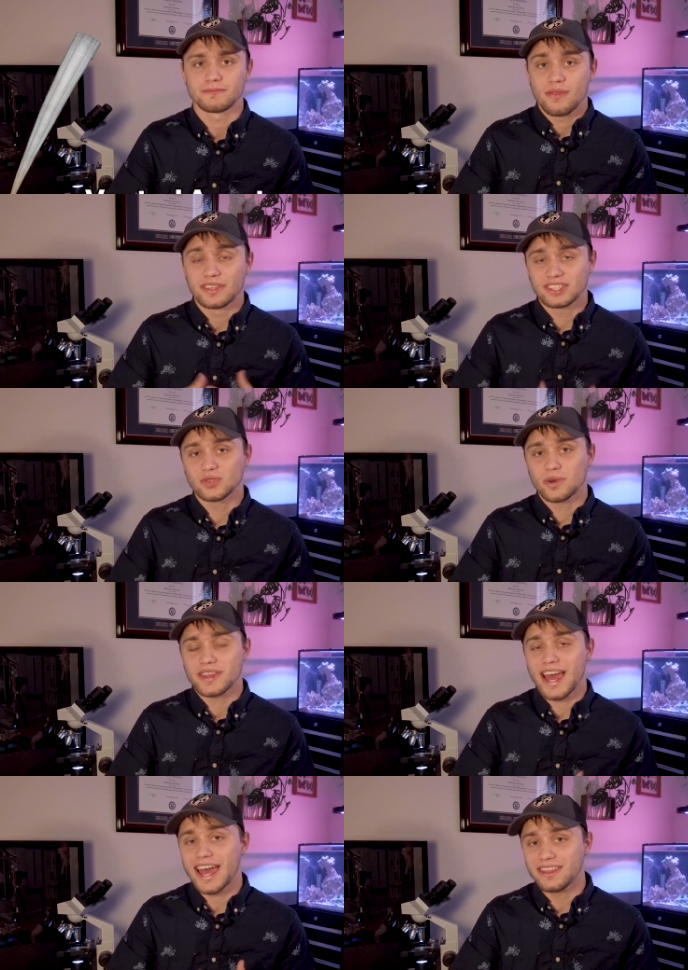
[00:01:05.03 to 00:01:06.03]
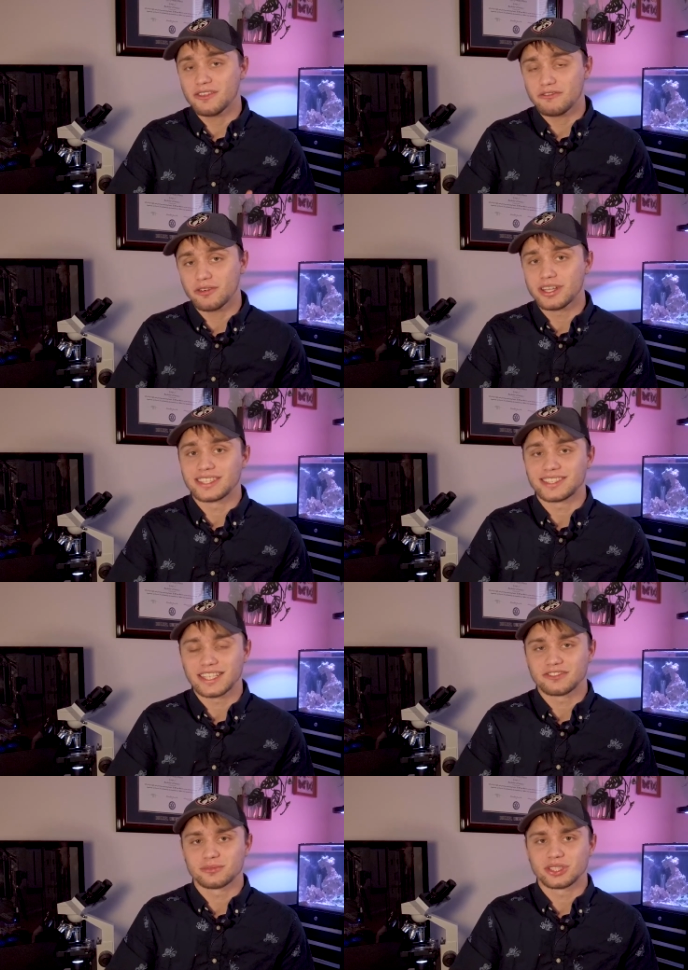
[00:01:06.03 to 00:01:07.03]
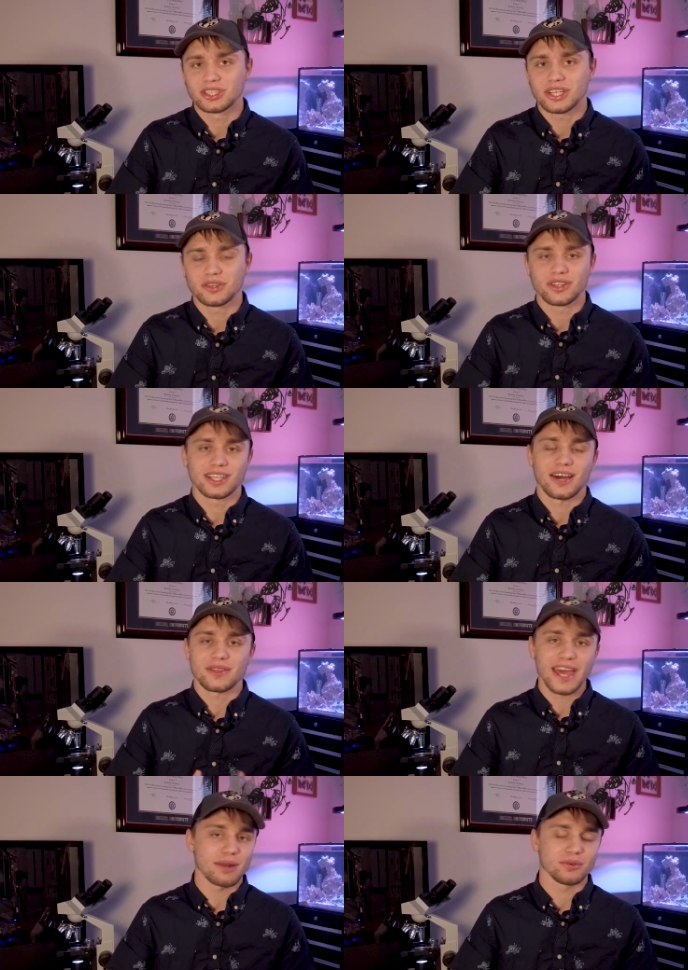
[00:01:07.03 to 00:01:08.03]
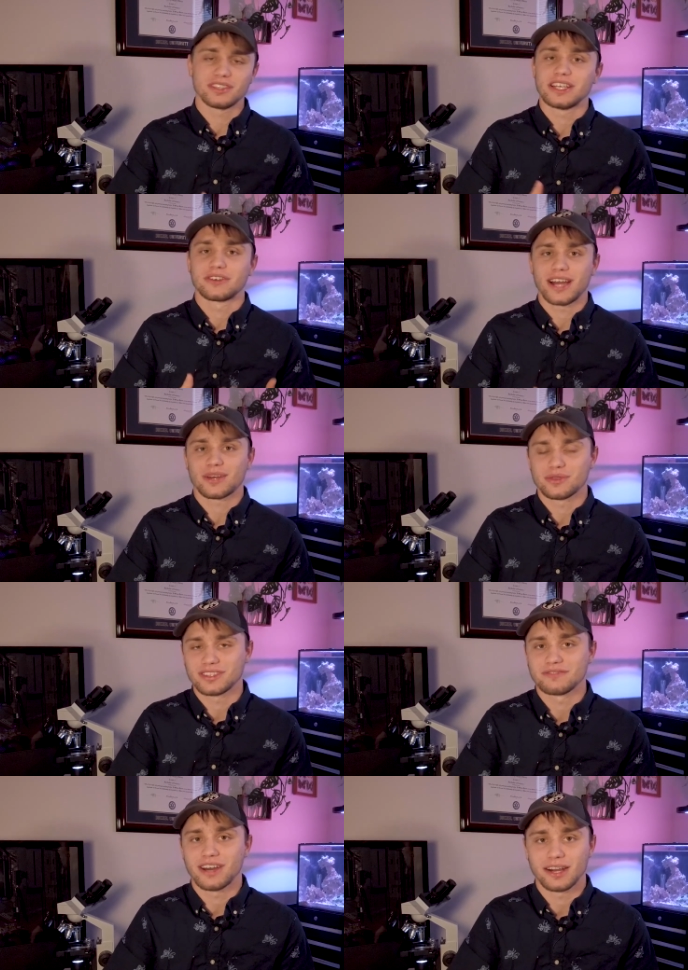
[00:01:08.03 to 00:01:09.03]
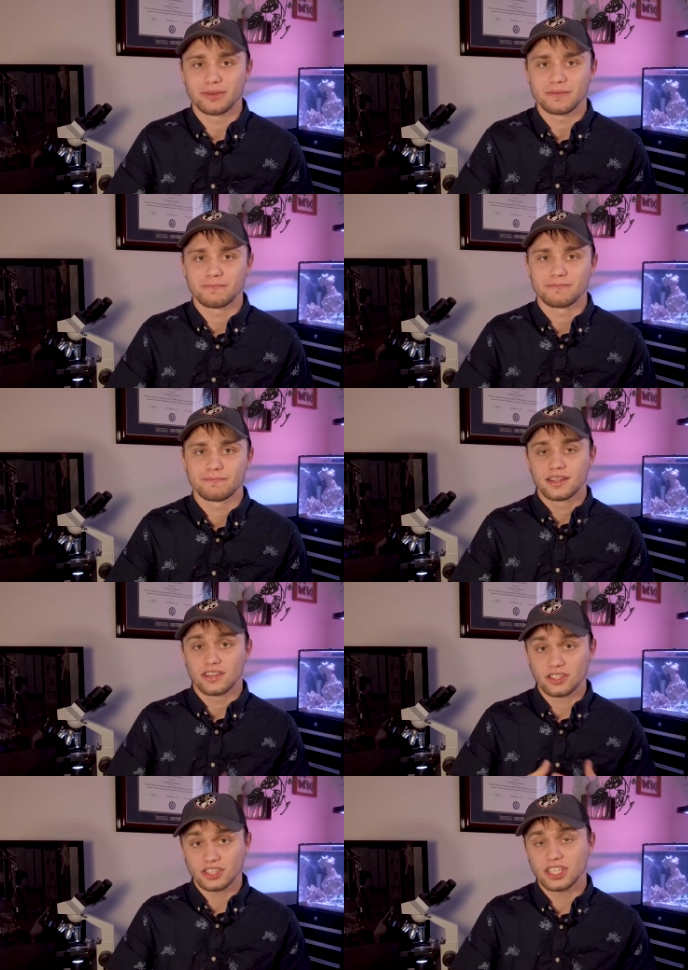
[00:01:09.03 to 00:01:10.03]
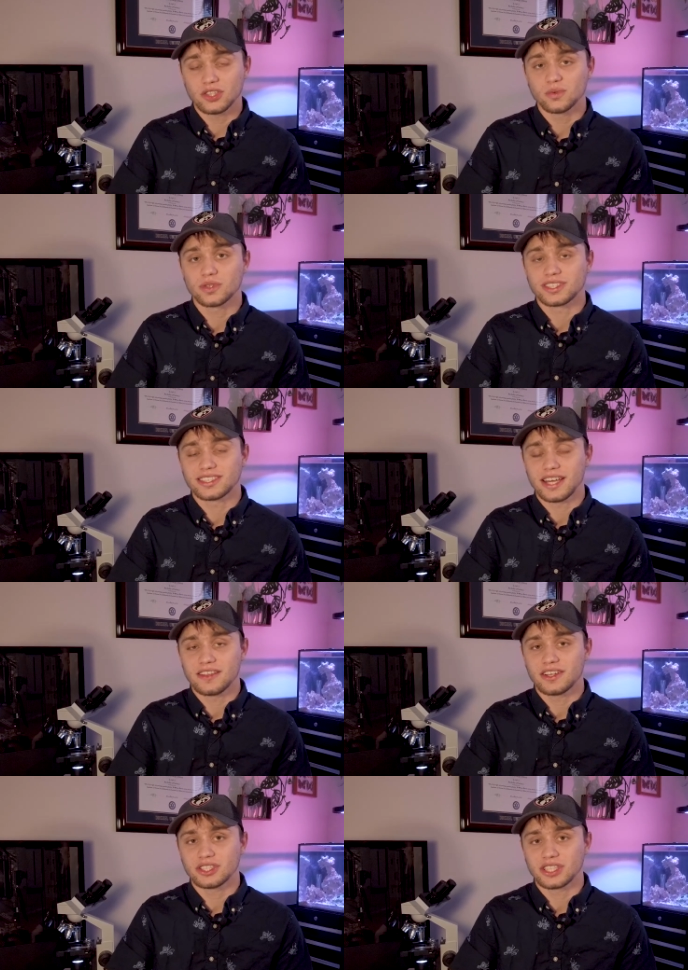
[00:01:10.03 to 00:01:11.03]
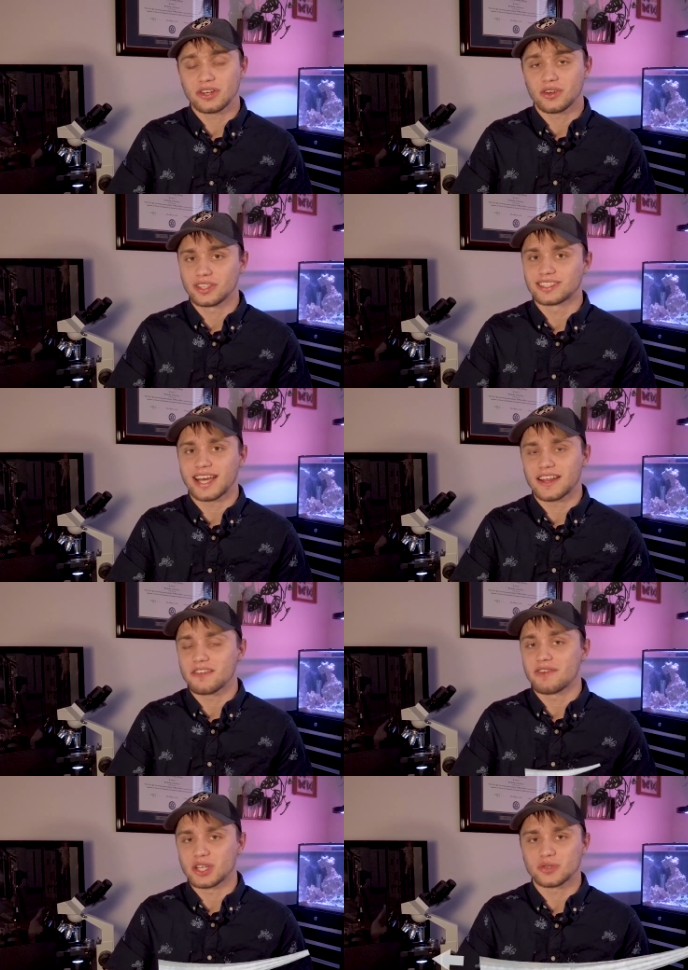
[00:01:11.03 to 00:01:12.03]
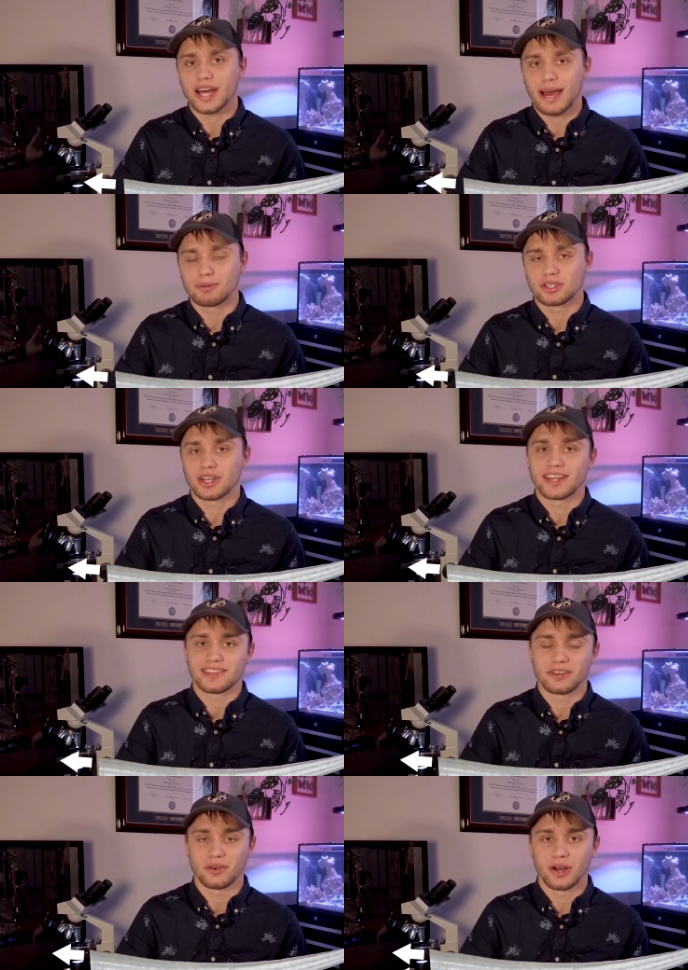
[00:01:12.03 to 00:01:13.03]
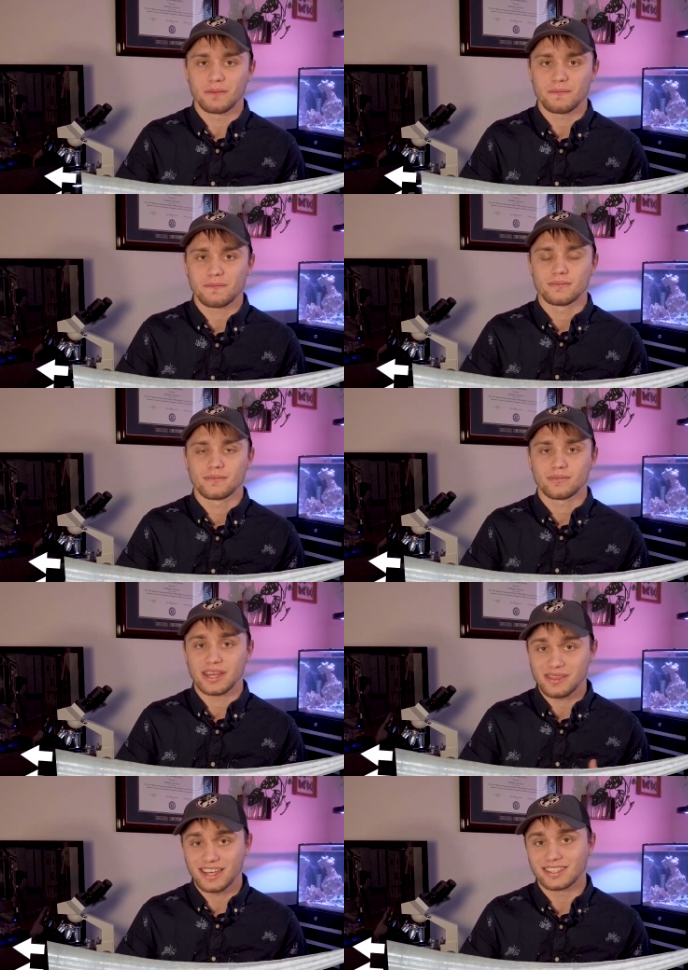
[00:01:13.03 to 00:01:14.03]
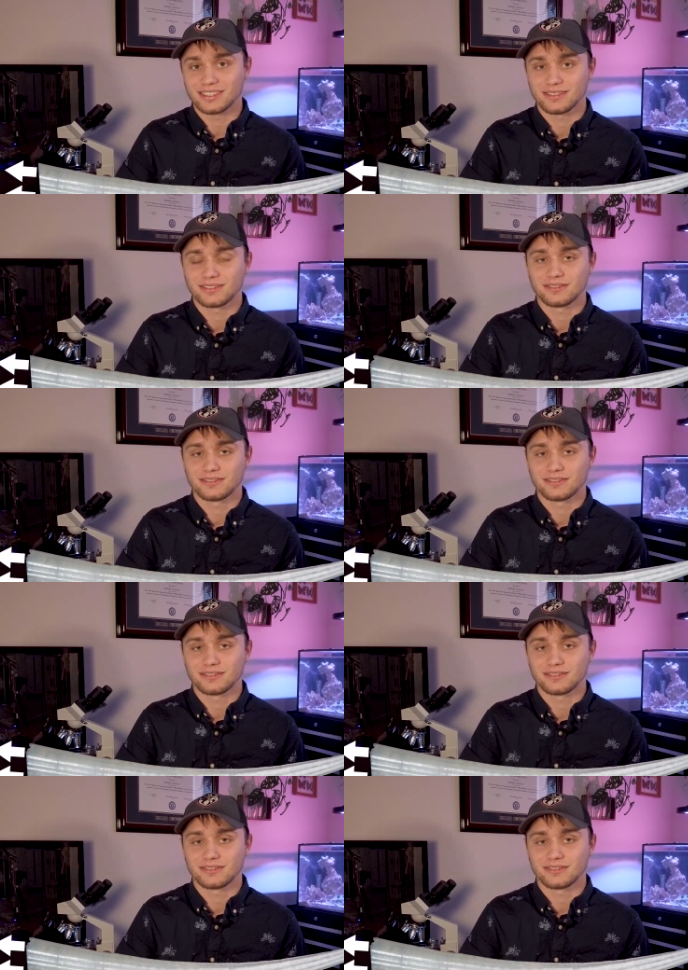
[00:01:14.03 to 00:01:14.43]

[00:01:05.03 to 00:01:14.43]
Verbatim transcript: This is where the head and the foot extends from the shell, allowing the animal to interact with its environment. Tusk shells will extend their shell on the side of the ventral aperture as they grow, like this.